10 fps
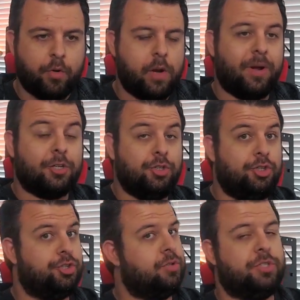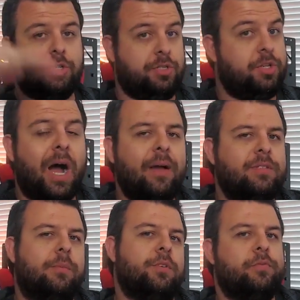pretty much just
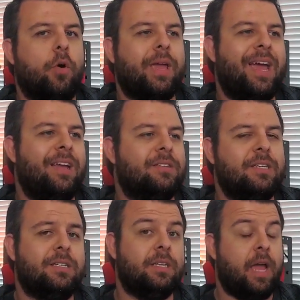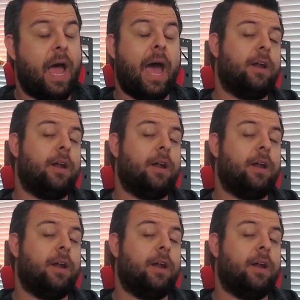dives up to 4K 60